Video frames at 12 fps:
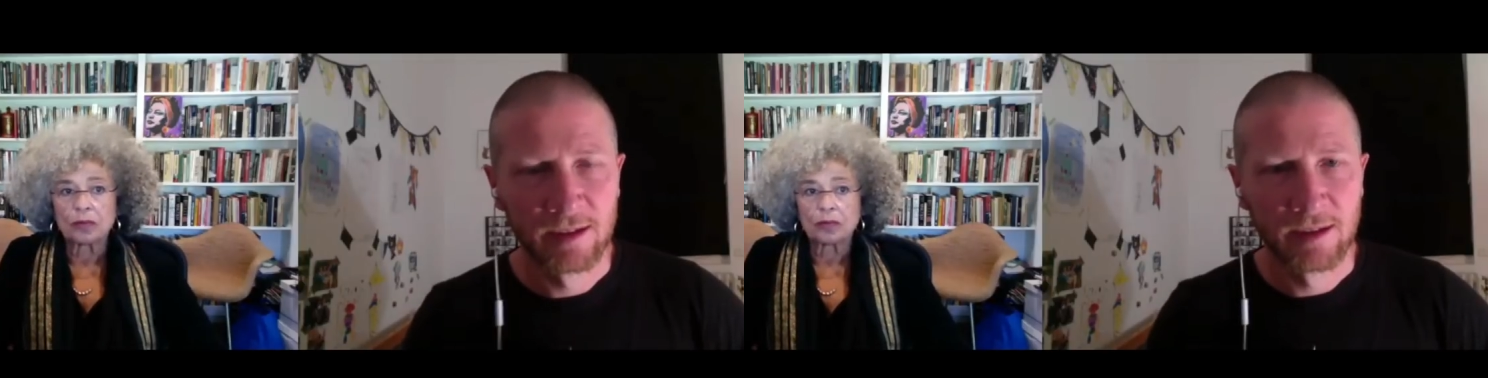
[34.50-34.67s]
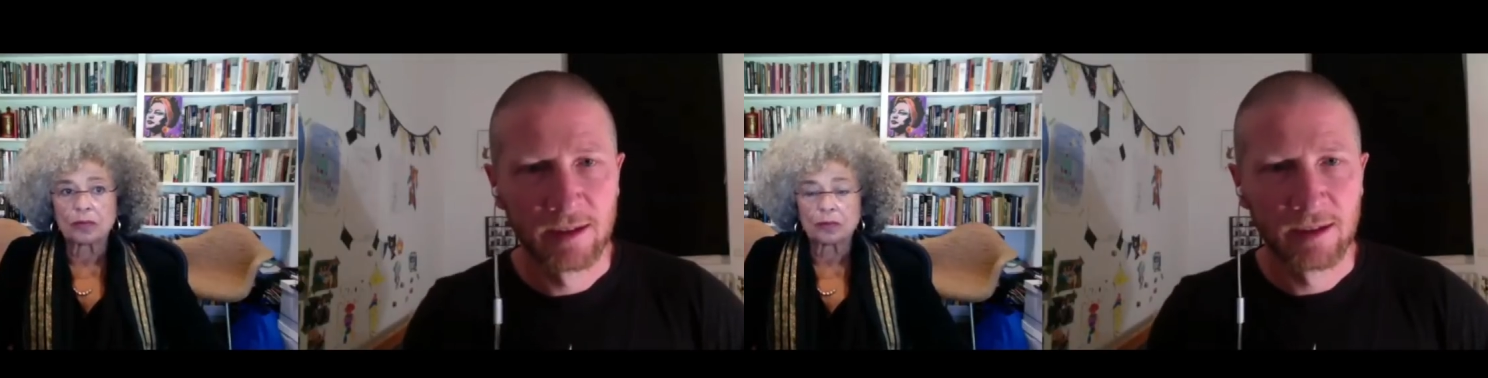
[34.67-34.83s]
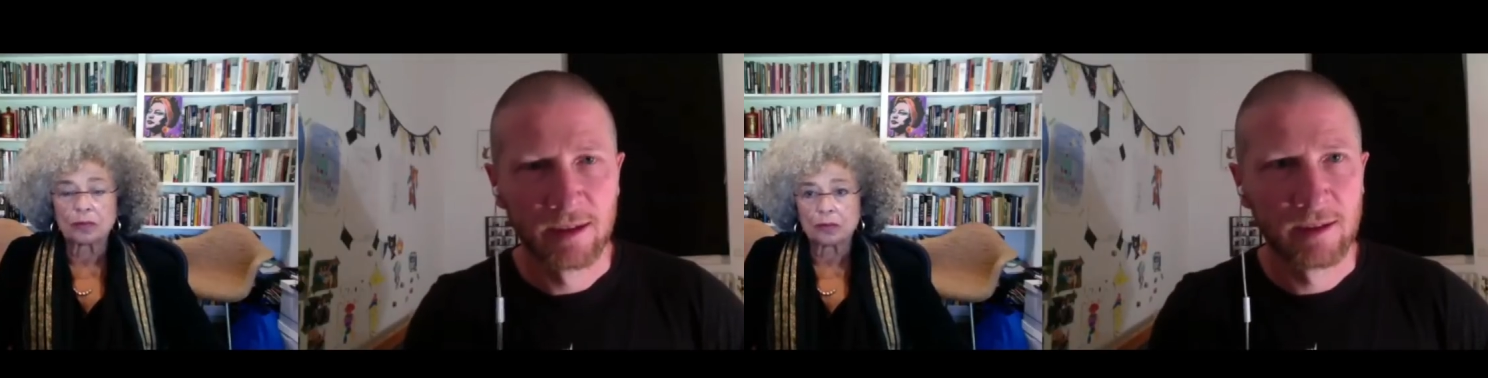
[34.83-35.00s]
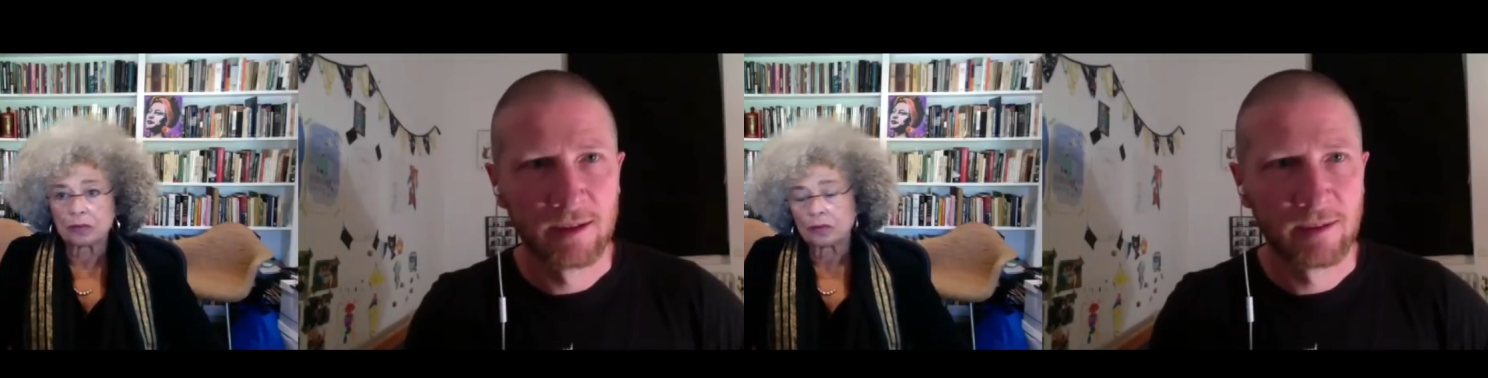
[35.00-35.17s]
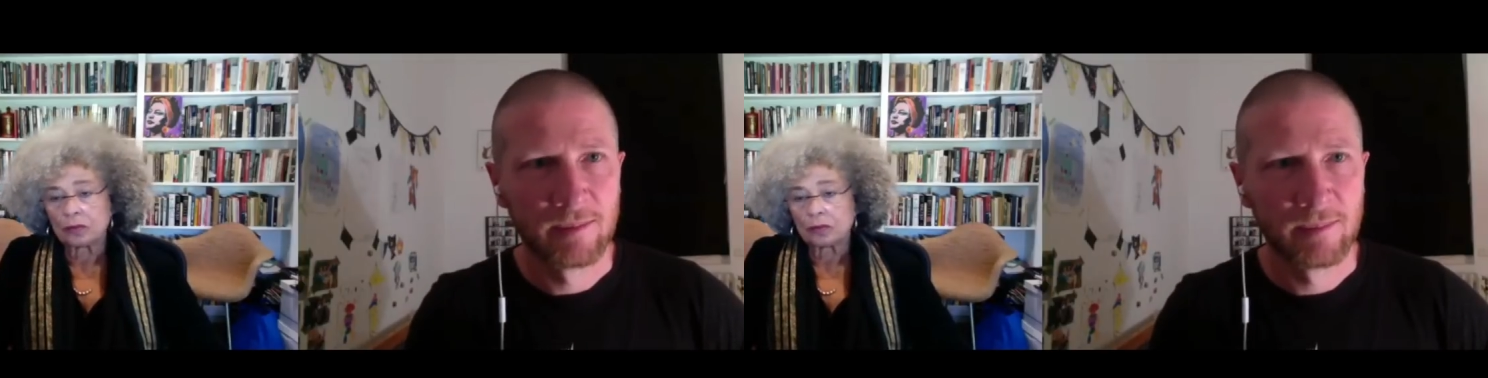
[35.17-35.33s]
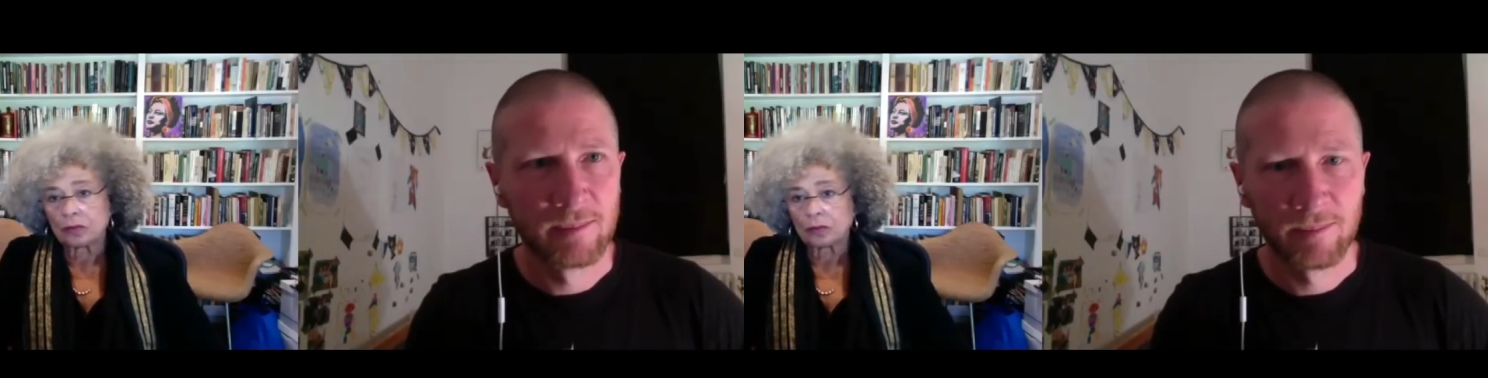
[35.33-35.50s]

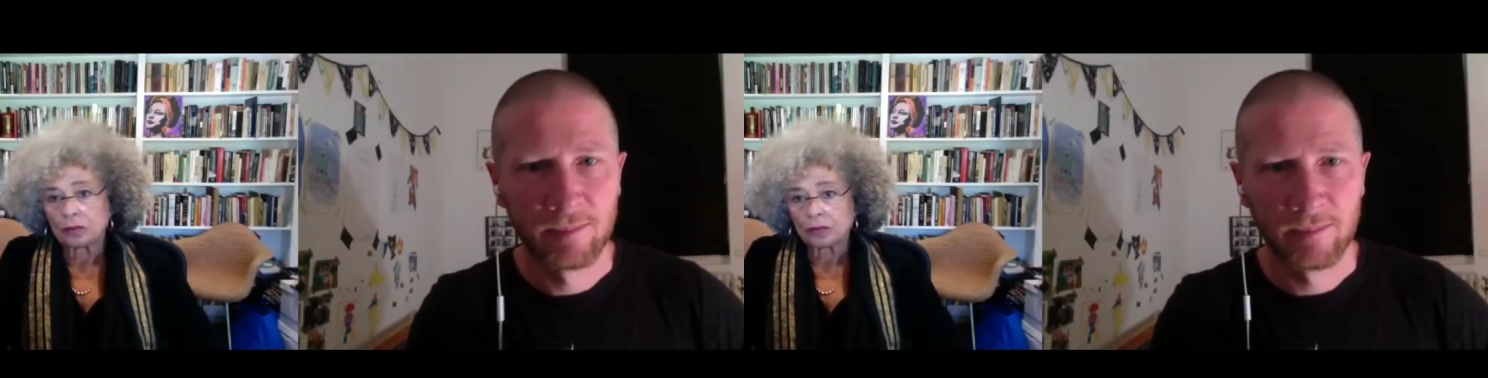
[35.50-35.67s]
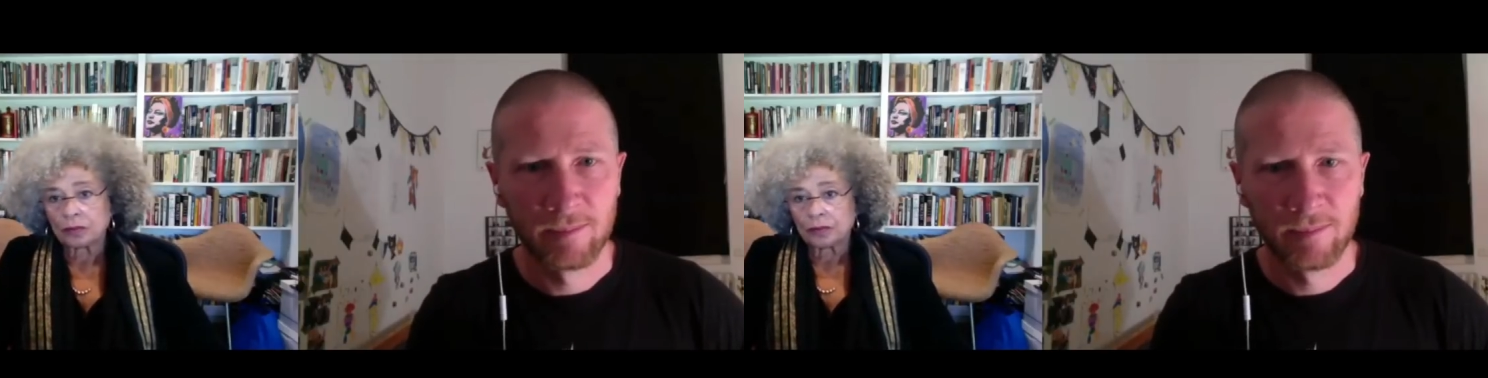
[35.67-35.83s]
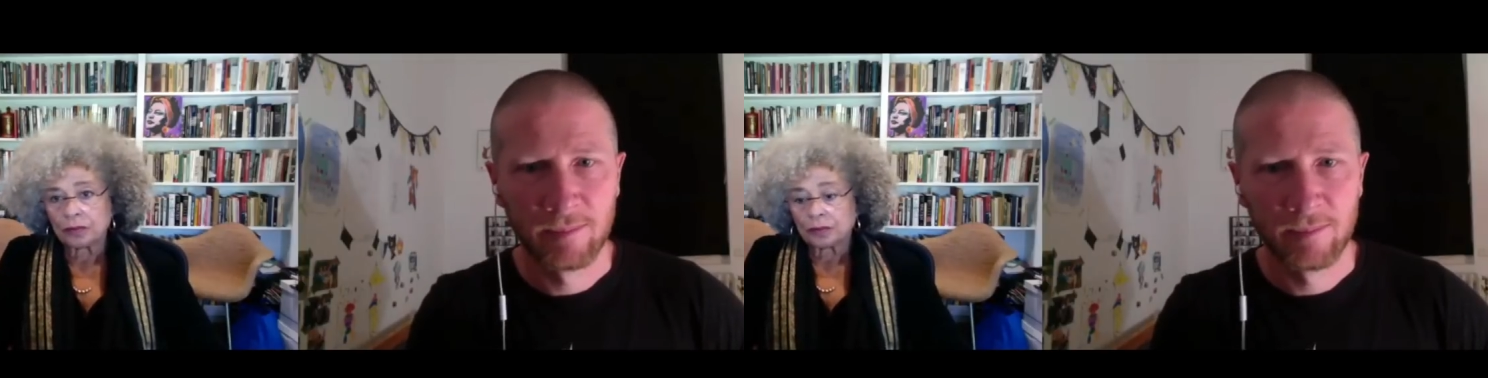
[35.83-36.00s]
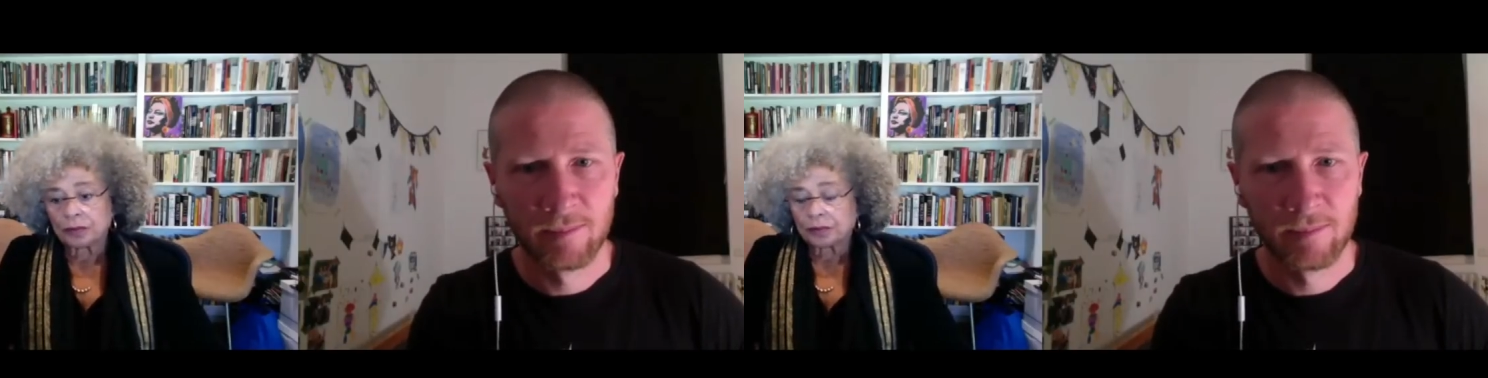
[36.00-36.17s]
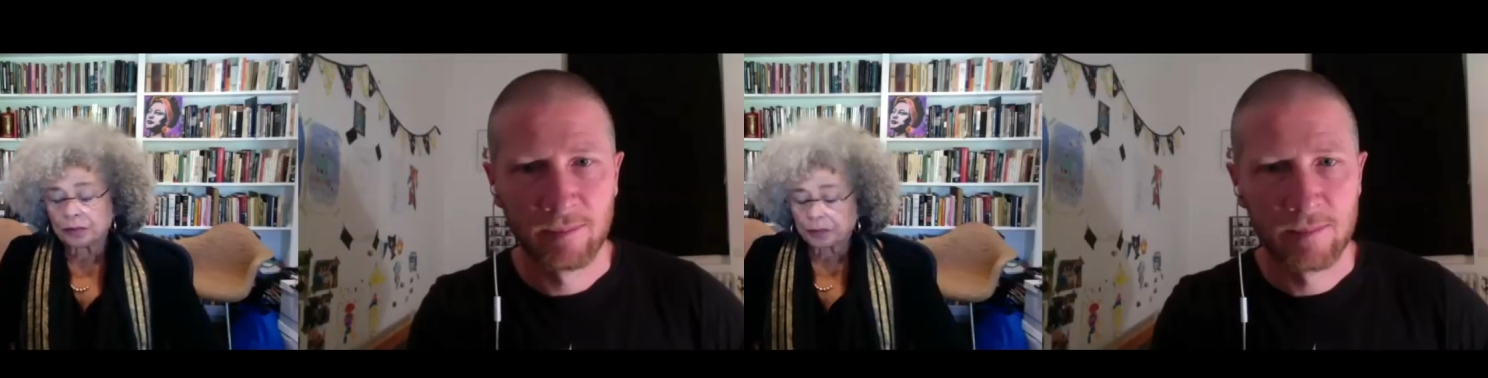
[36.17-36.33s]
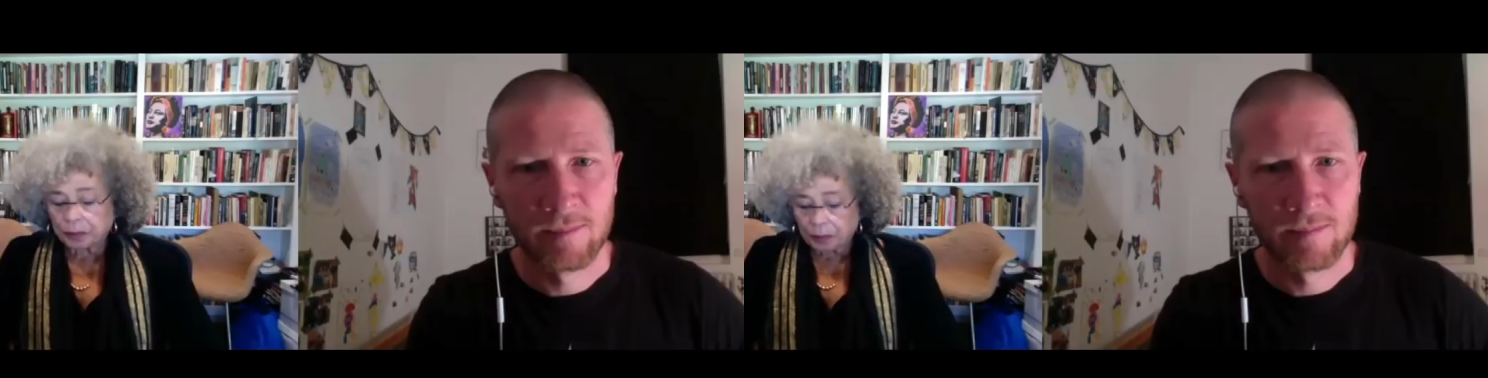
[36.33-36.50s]

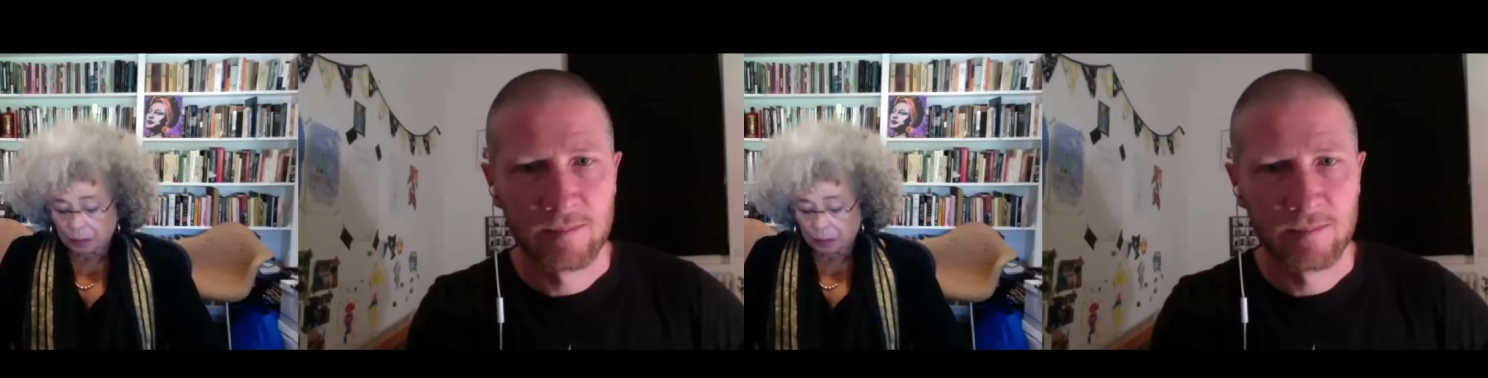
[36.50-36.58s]
Nothing is said.